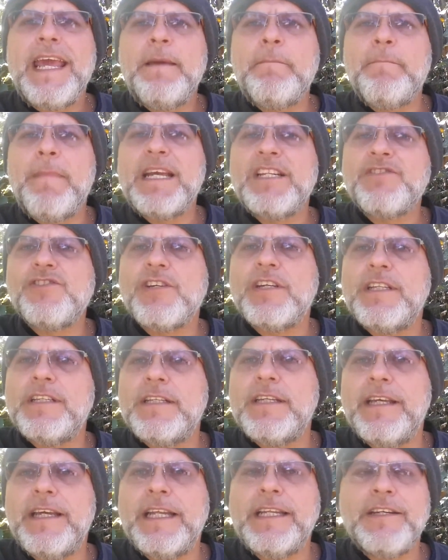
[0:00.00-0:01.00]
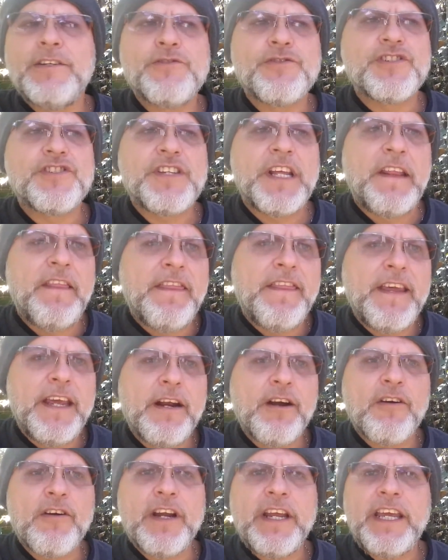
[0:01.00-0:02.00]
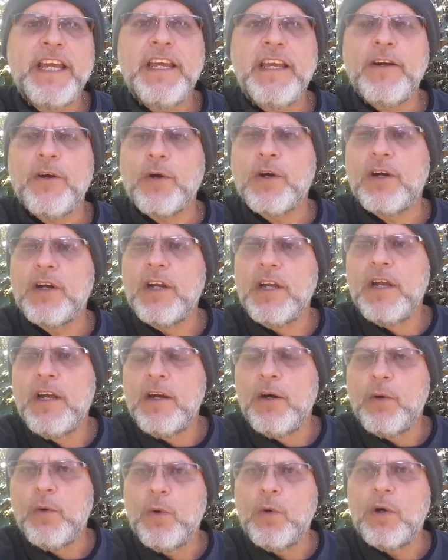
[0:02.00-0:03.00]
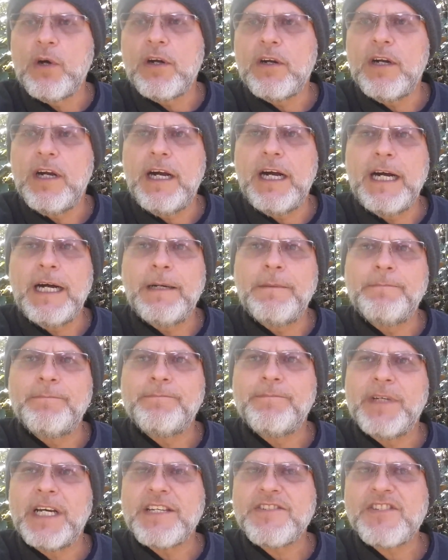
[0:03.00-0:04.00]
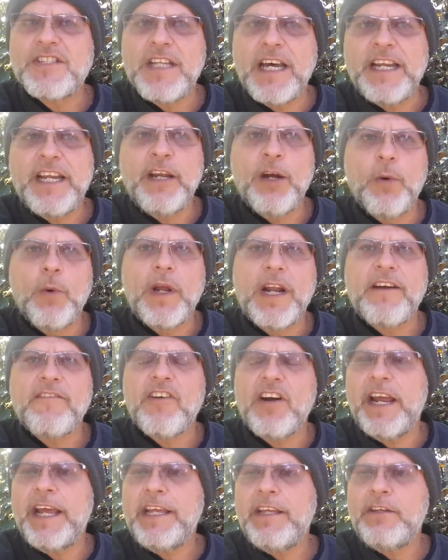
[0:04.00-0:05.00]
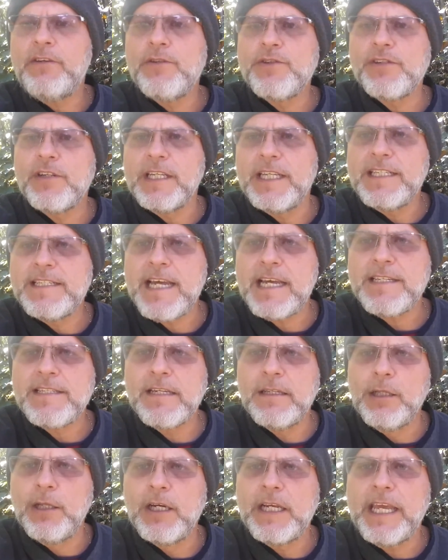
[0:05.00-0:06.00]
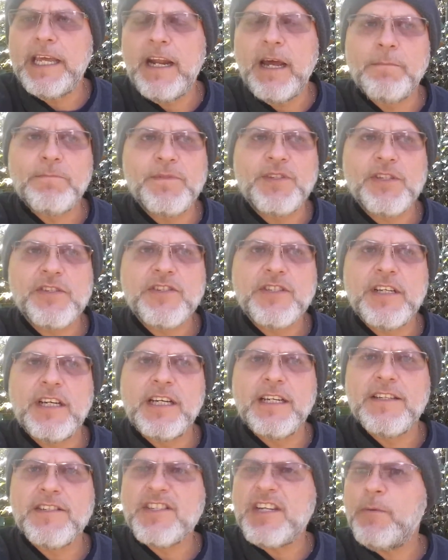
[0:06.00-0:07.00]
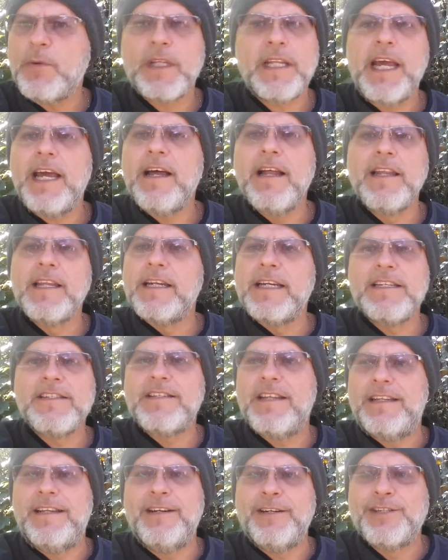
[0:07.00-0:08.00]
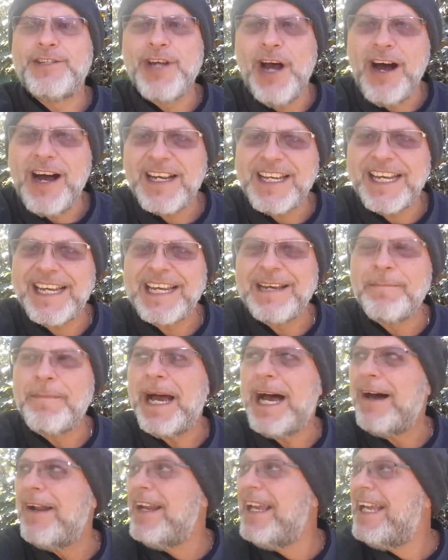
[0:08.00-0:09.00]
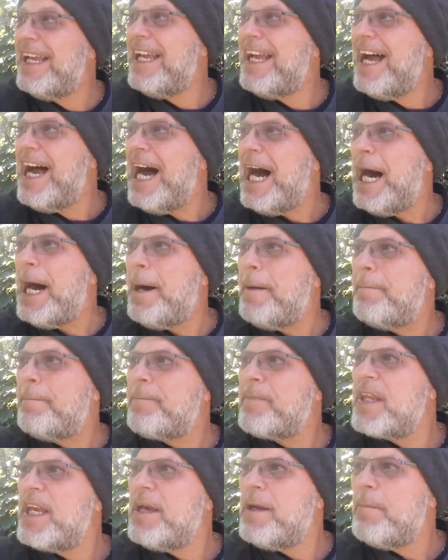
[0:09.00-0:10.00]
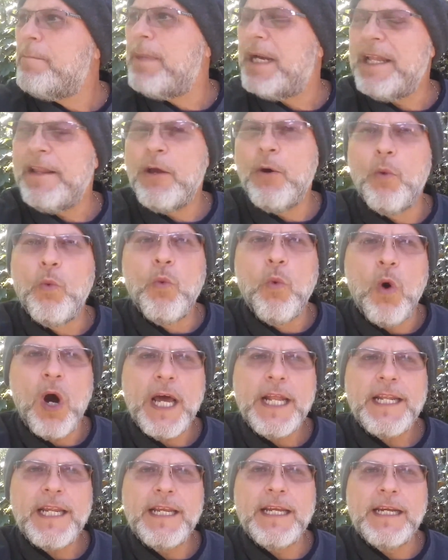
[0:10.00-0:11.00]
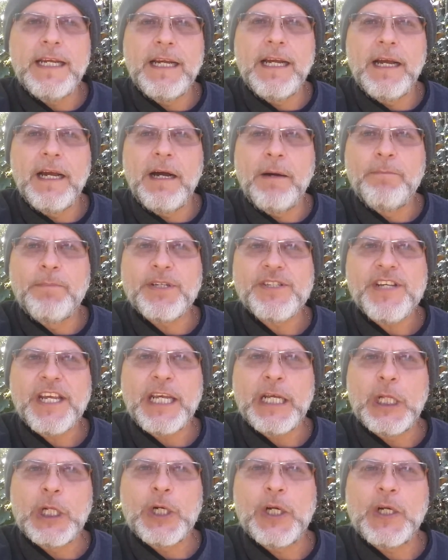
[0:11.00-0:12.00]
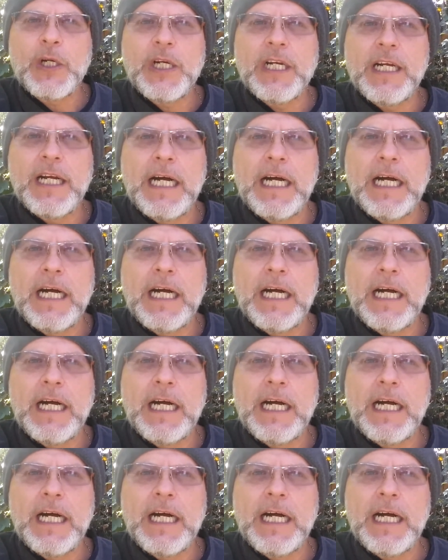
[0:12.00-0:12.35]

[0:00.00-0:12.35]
mention an interesting theory or a study or whatever, I usually tend to look it up just to see what the hell it is that they're talking about. But one particular